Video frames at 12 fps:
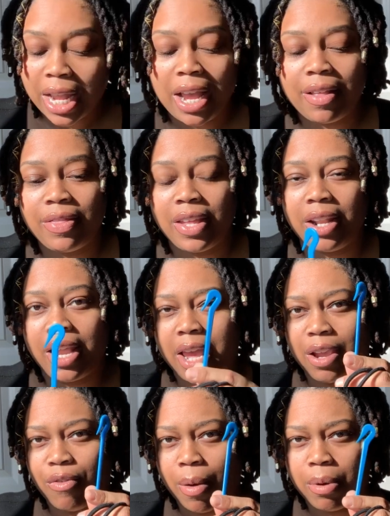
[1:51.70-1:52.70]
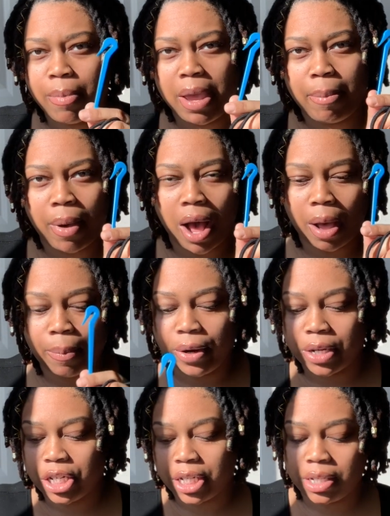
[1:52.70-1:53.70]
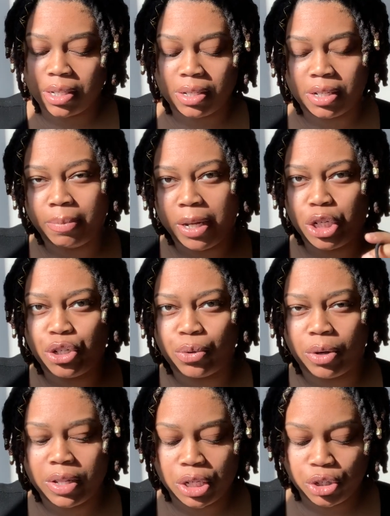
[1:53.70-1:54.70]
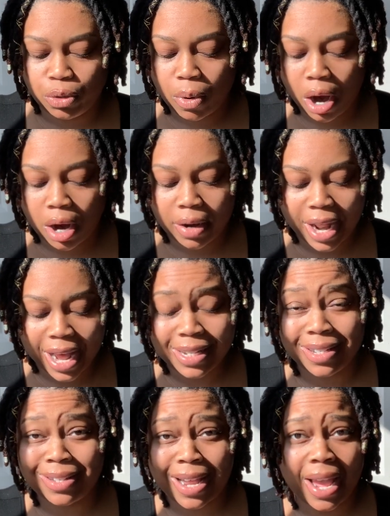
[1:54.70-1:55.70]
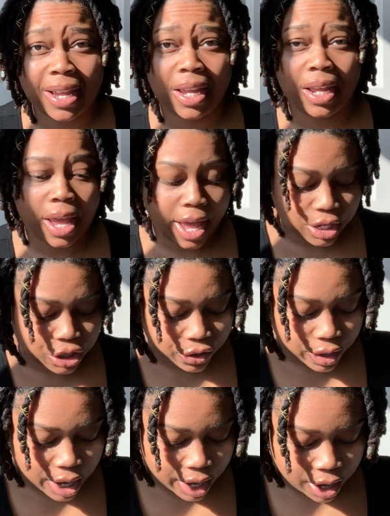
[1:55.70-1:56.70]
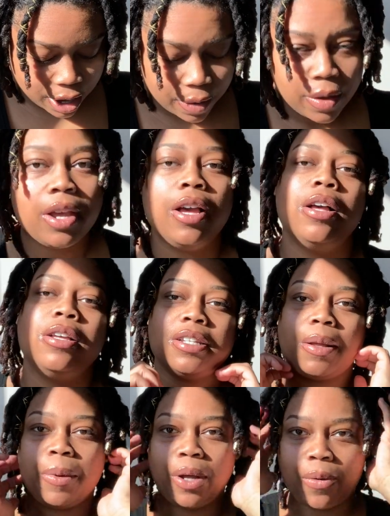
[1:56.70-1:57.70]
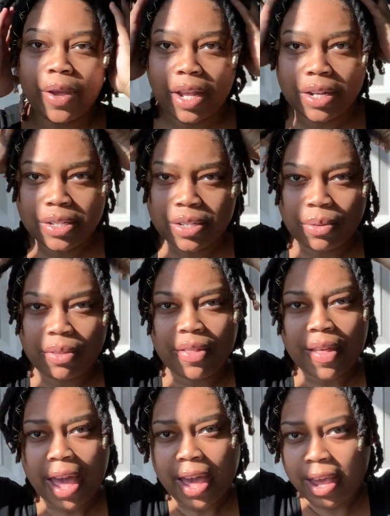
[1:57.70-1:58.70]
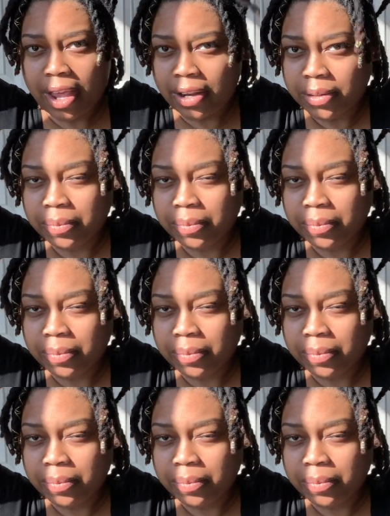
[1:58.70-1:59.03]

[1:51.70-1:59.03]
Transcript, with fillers: and then a rubber band popper just to make sure that you are not snagging at your hair so i'm gonna go ahead and do that